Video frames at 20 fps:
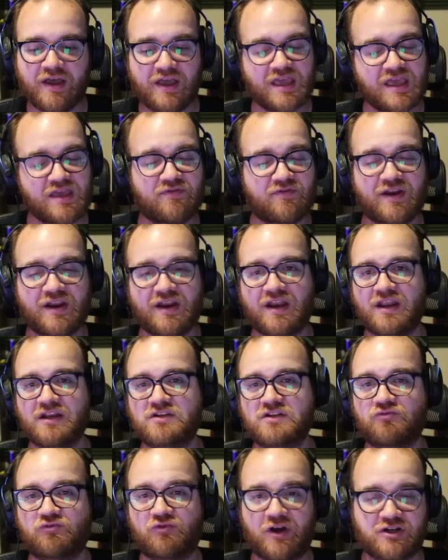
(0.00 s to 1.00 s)
even in
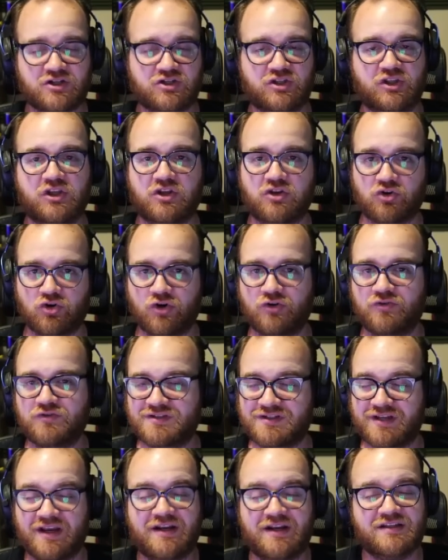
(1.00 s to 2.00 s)
its freshly nerfed
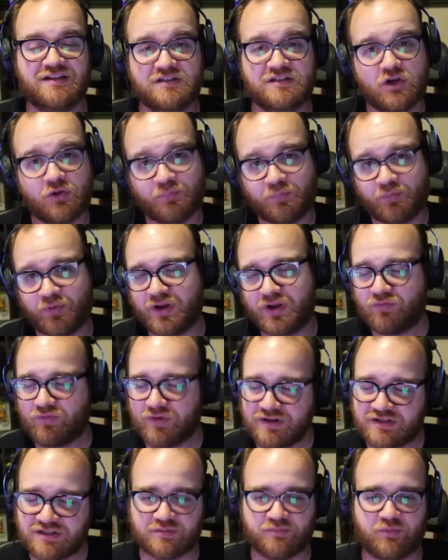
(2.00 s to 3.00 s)
state, is still pretty
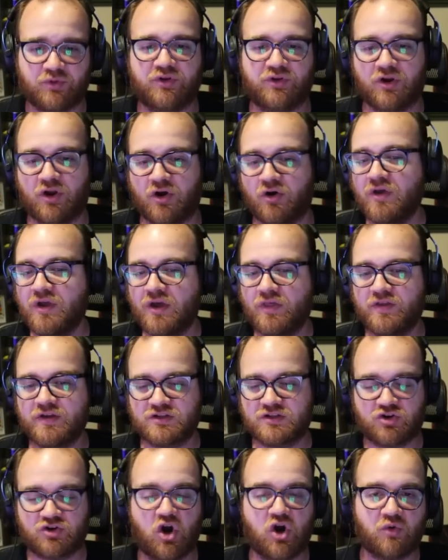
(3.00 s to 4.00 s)
reasonable. You know,
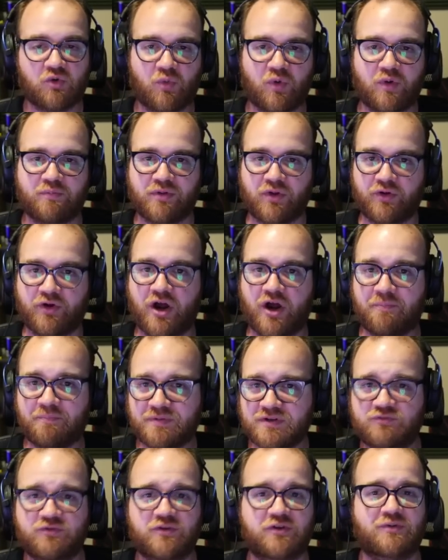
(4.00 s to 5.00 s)
this card, when we blow it up,
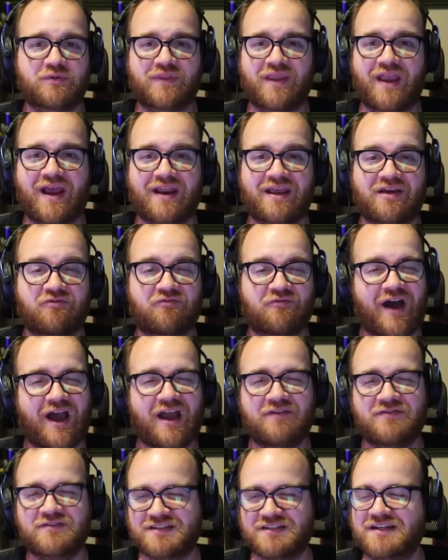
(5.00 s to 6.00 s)
is frequently adding
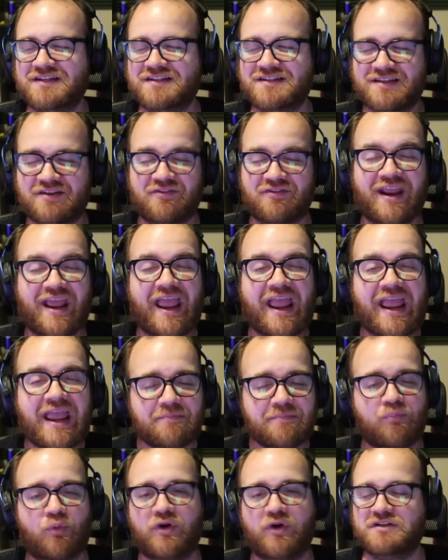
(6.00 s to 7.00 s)
5, 6, 7,
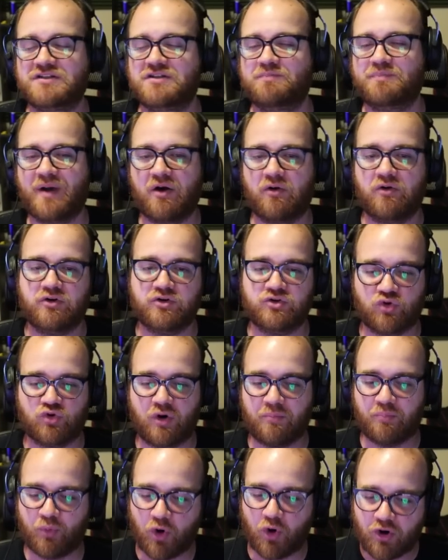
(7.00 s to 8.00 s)
8 points of power to
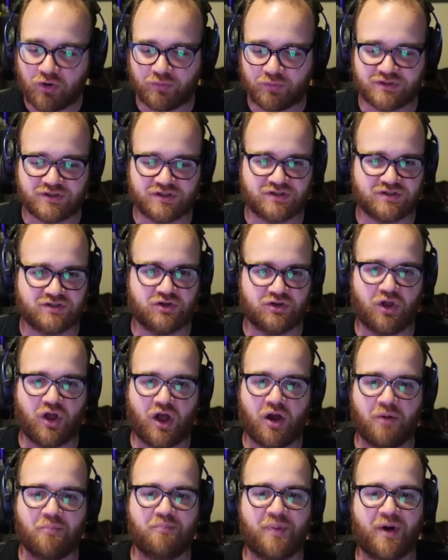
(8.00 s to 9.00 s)
our board, which is still
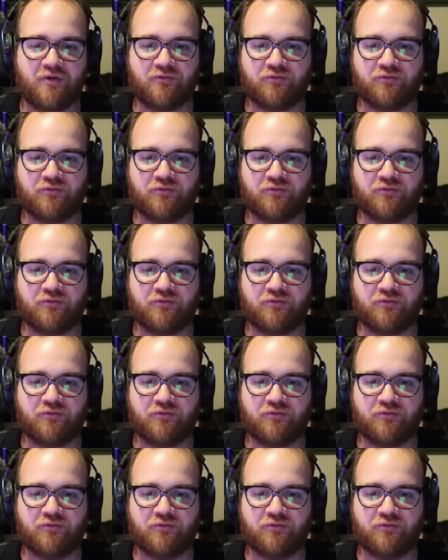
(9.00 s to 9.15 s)
above